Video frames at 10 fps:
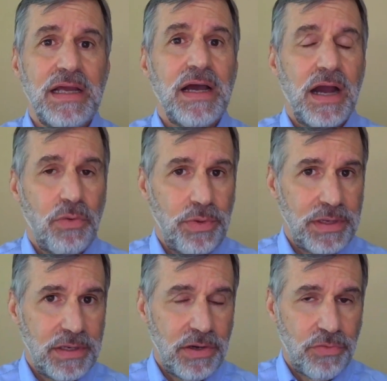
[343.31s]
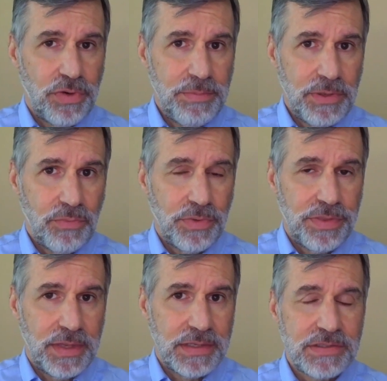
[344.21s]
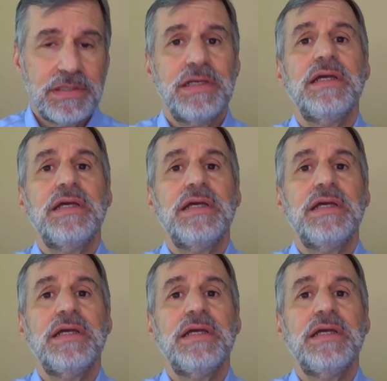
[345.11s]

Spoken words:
are we in agreement with this?